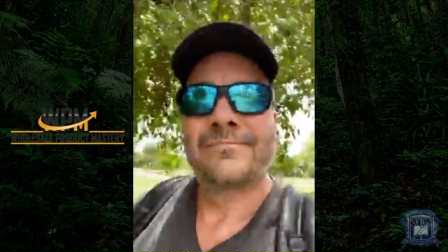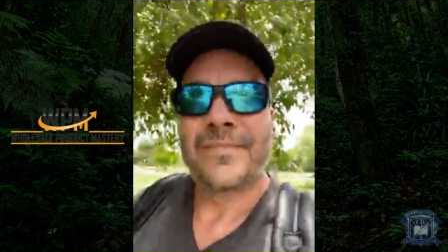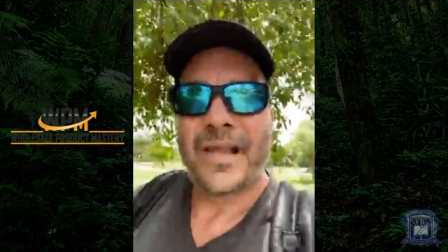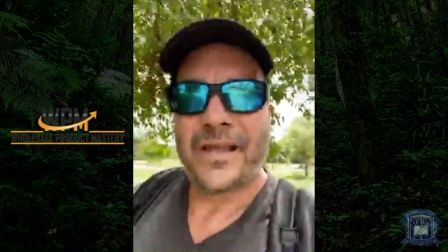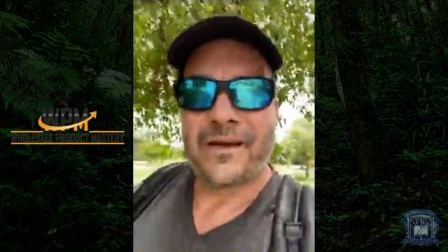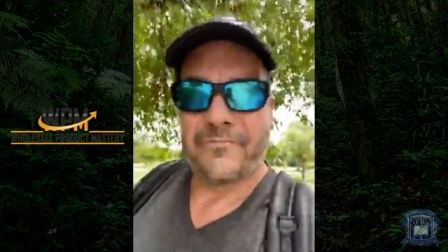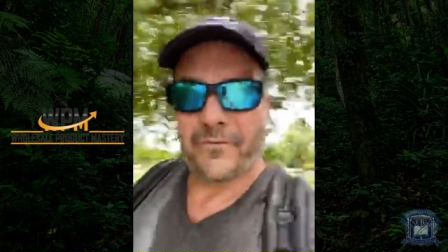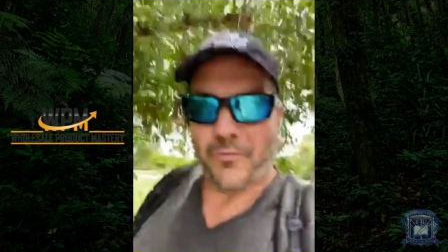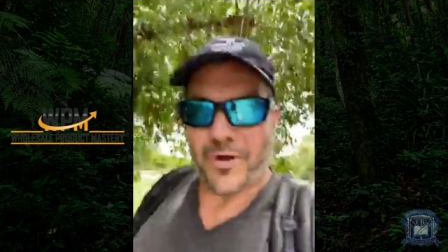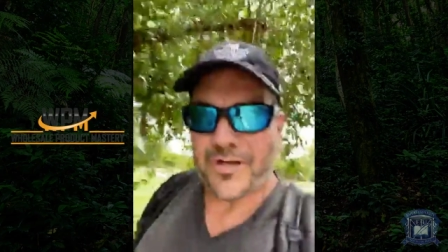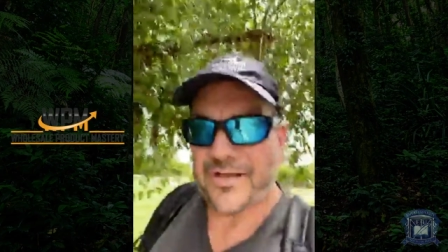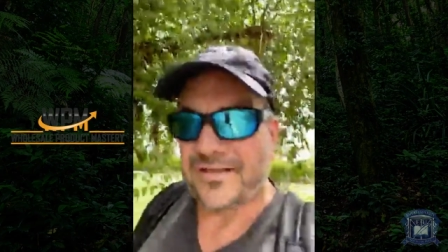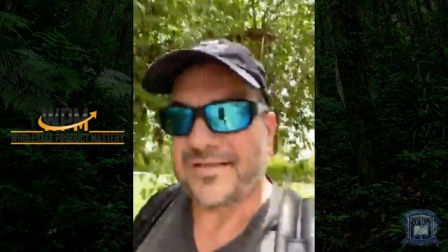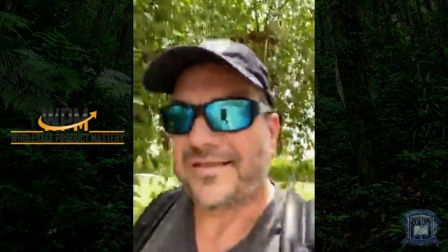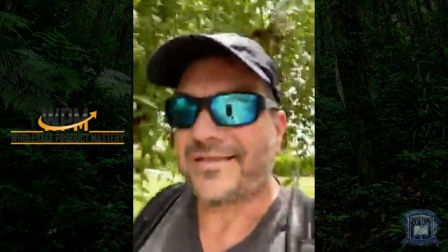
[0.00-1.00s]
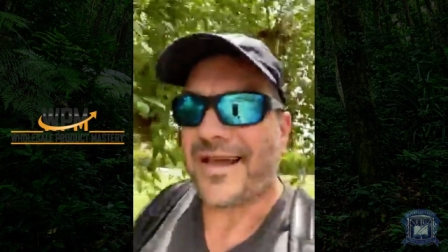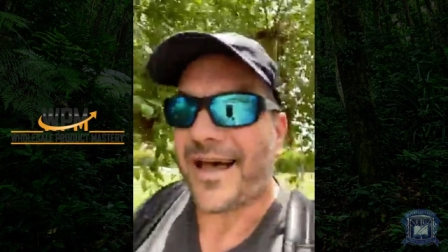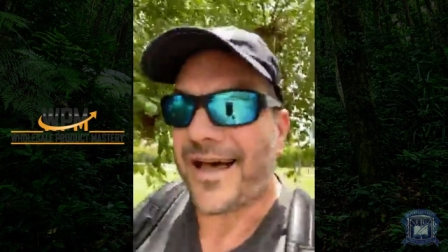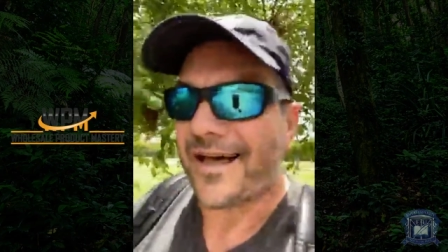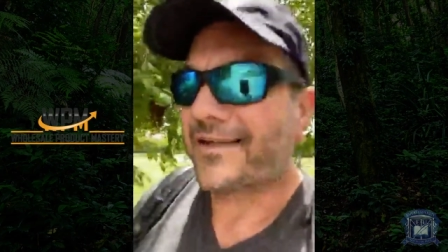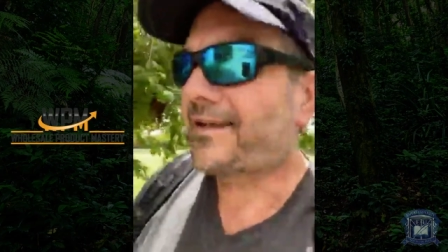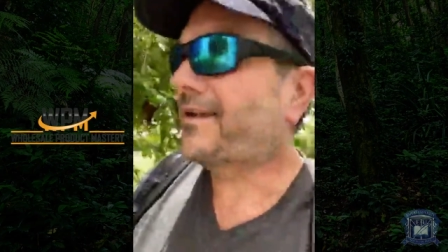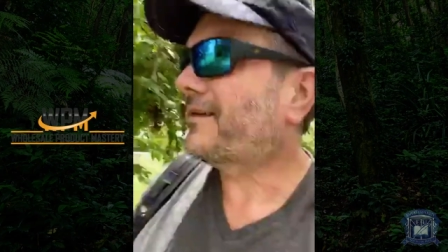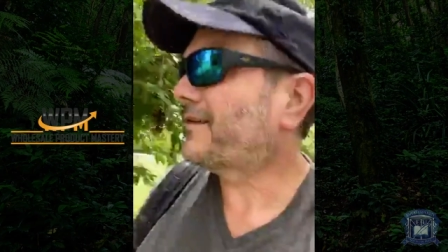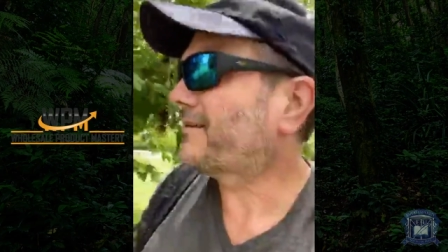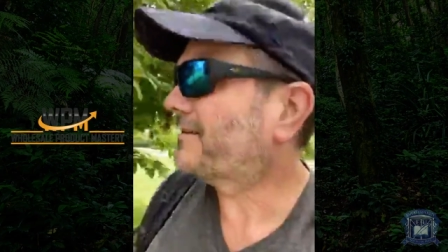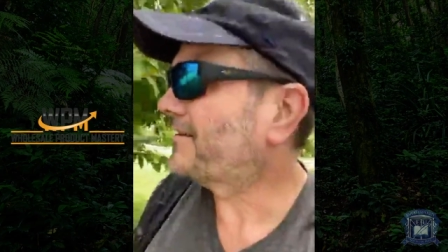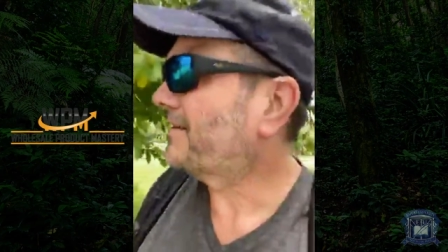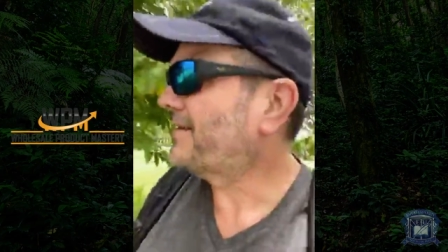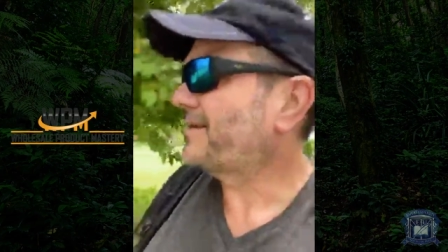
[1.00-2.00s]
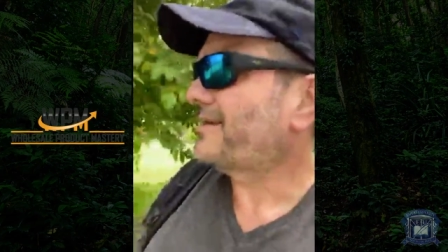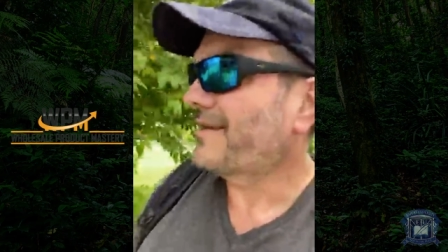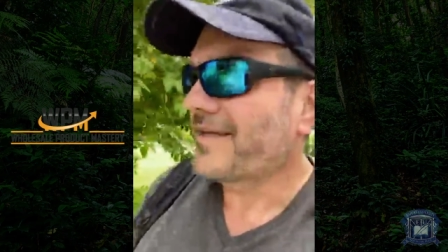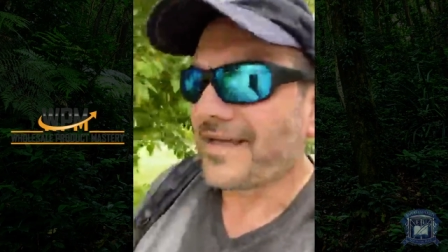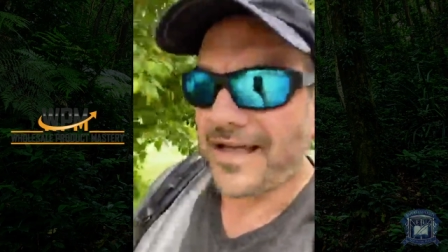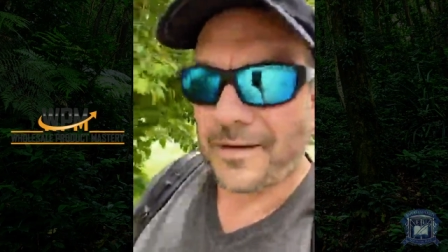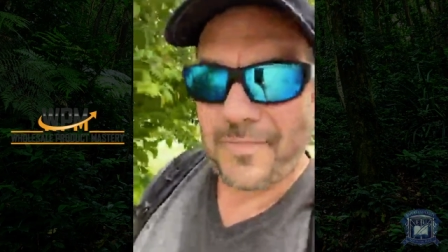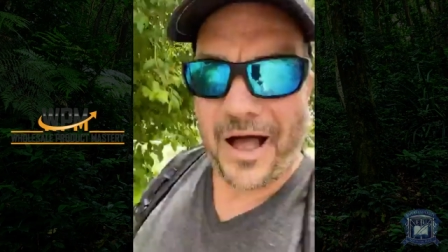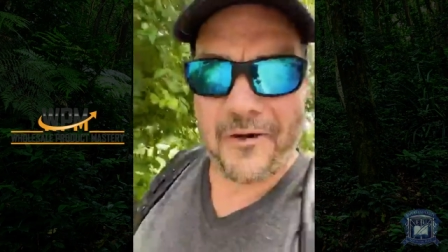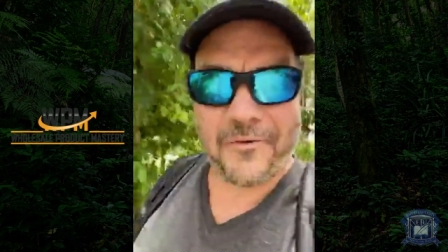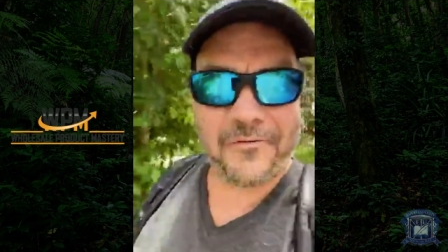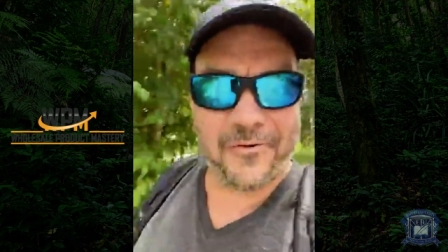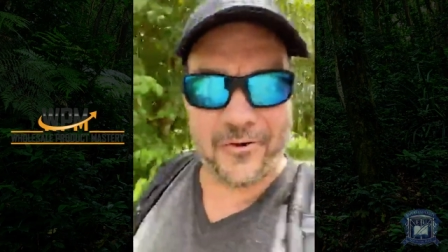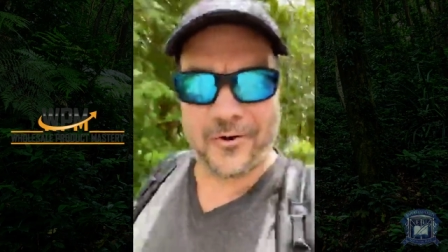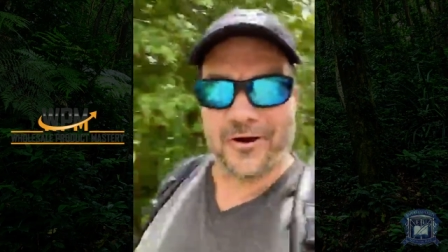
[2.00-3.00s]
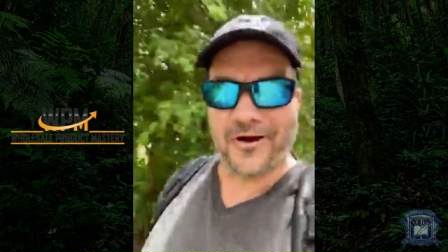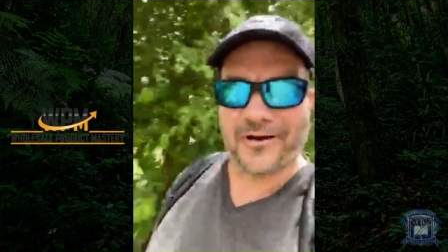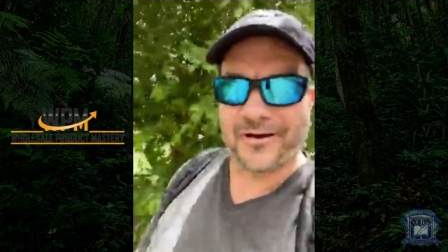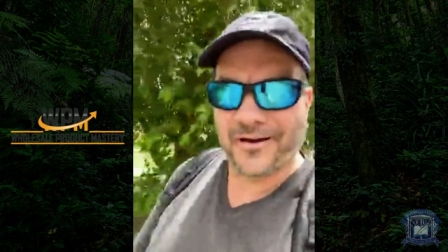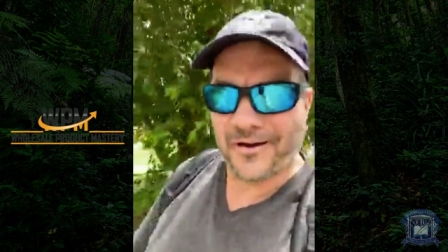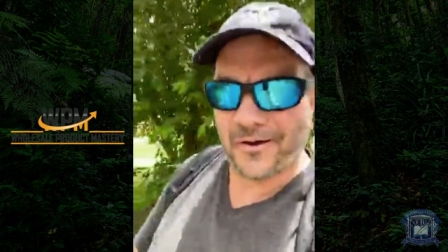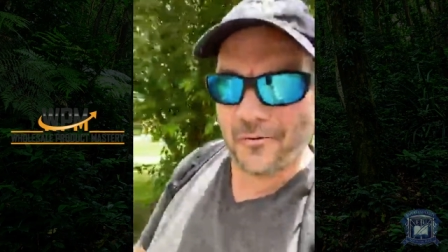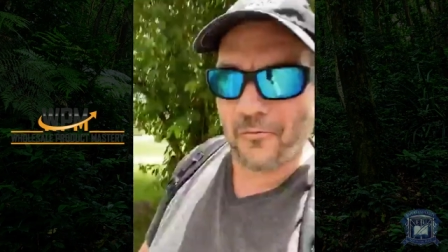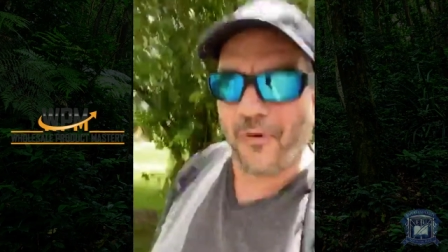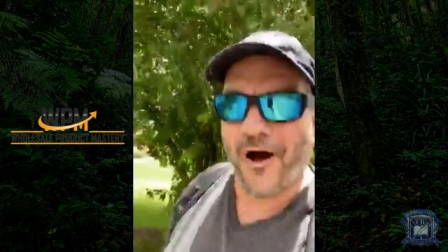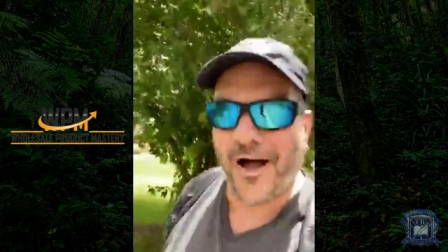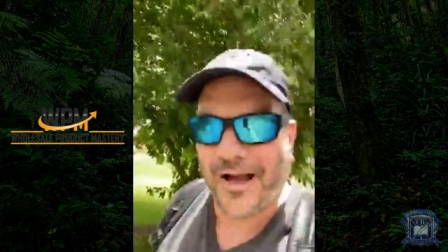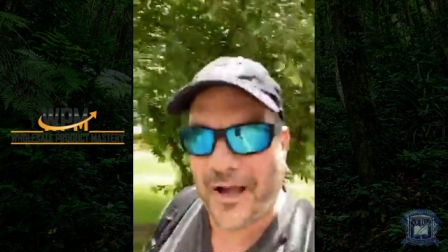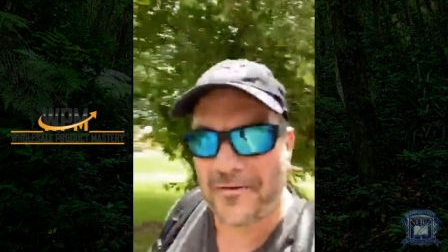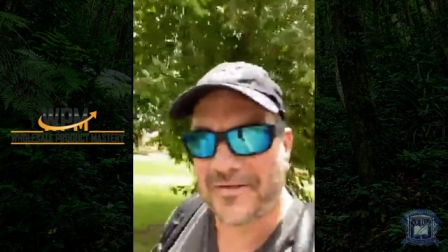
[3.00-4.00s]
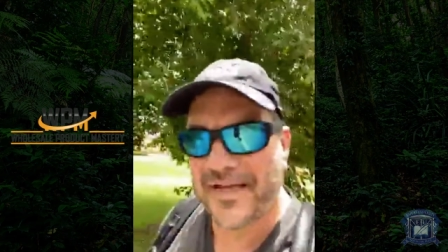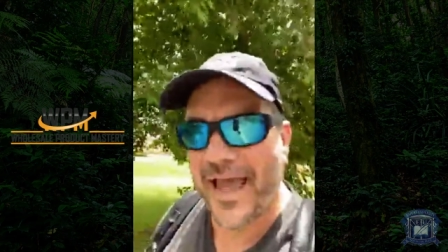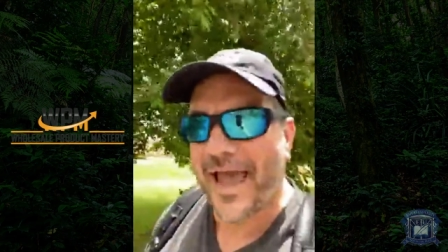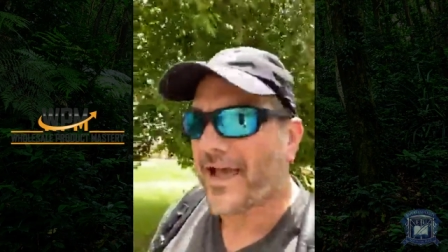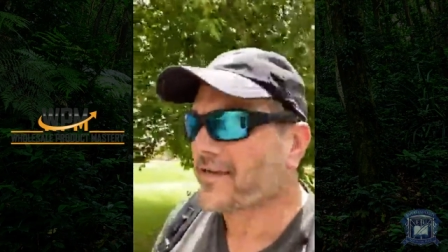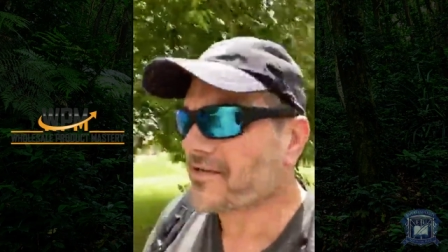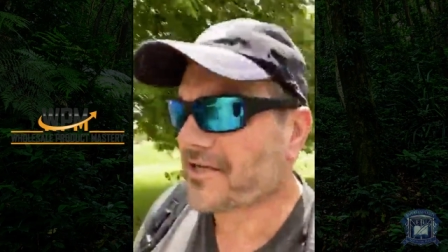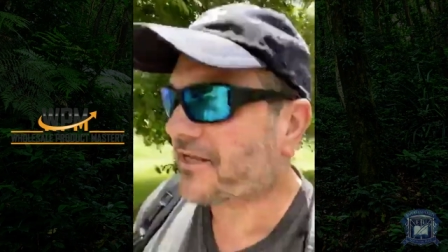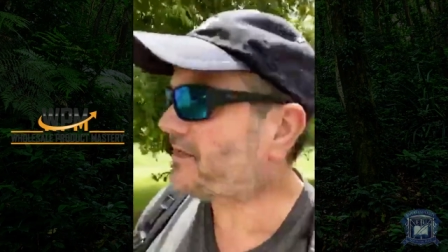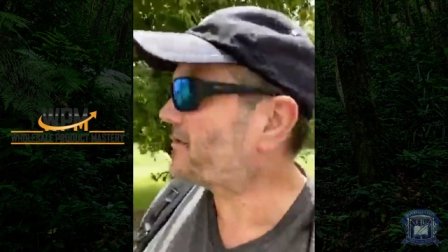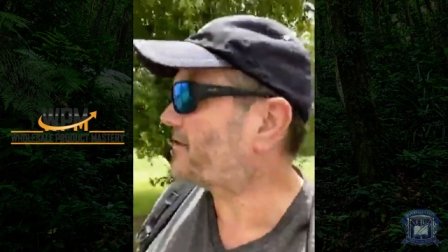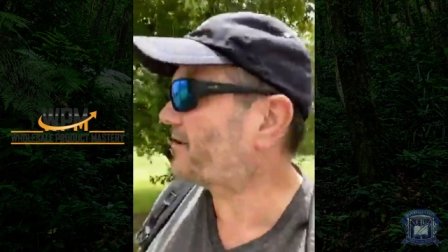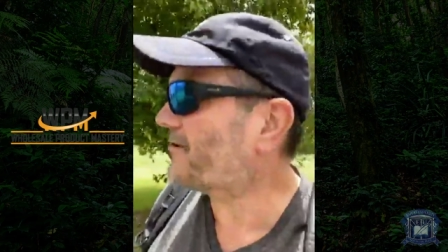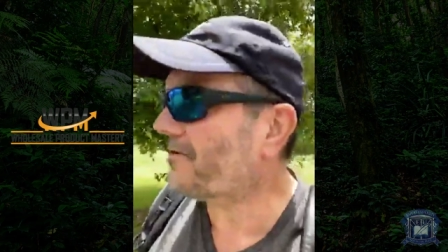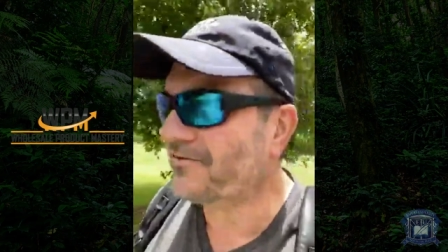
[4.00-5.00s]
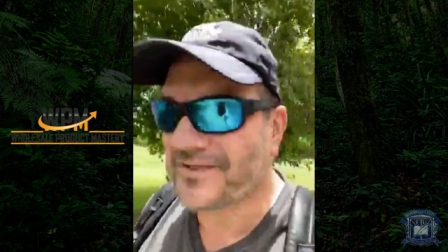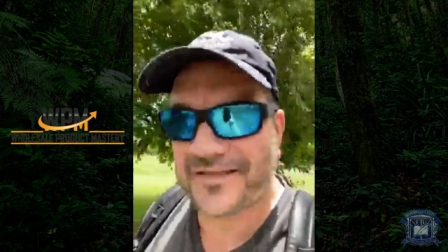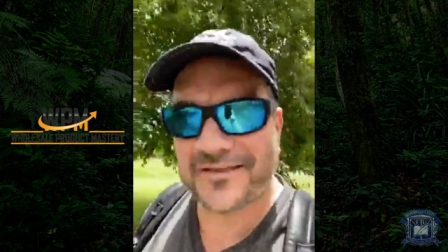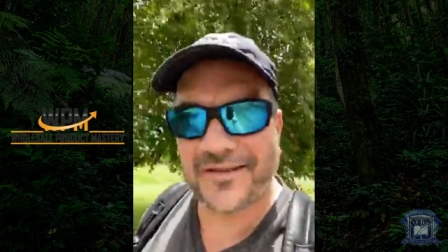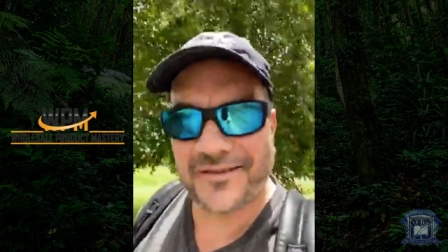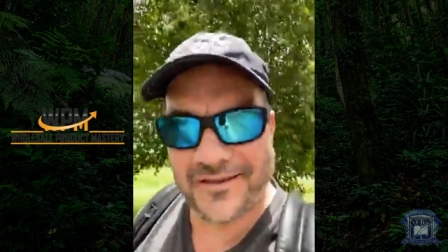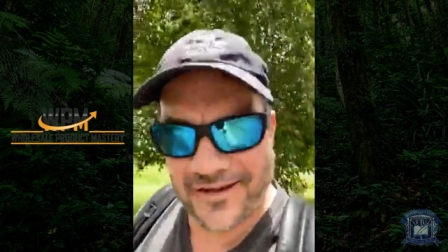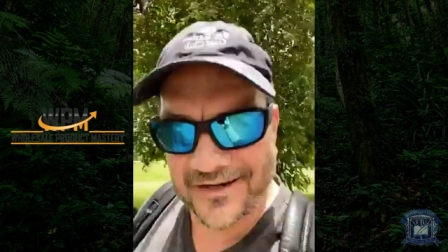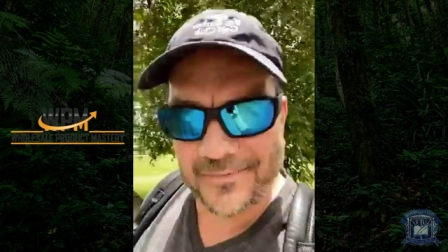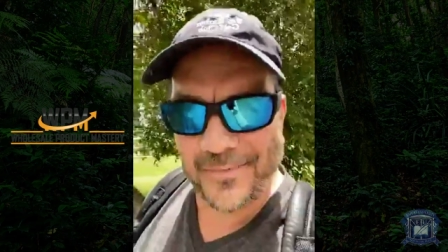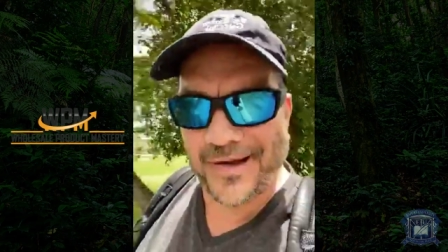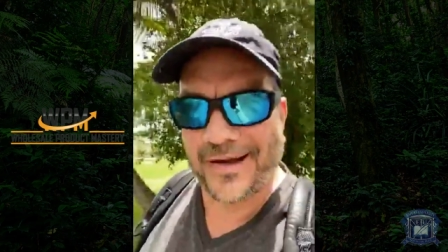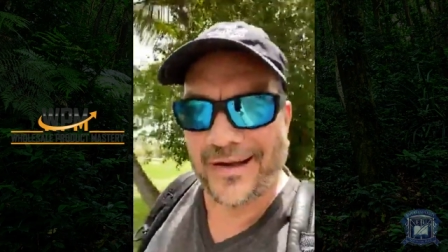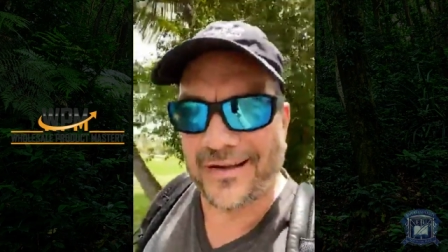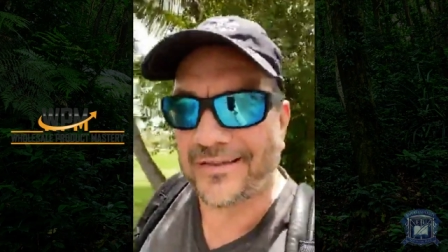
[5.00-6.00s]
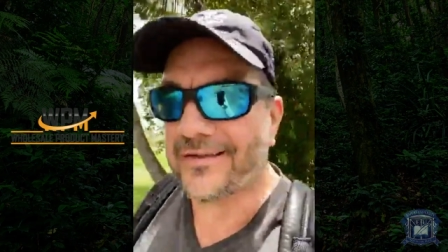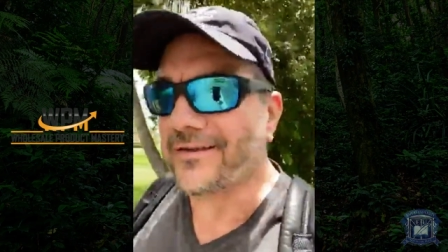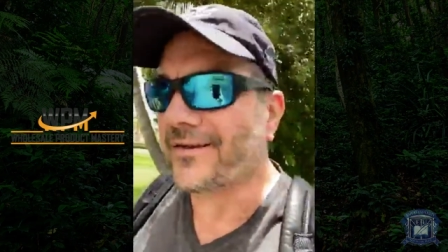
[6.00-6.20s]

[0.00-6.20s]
Hey everyone, it's Todd. I'm out for a walk. I was actually gonna go to the duck pond.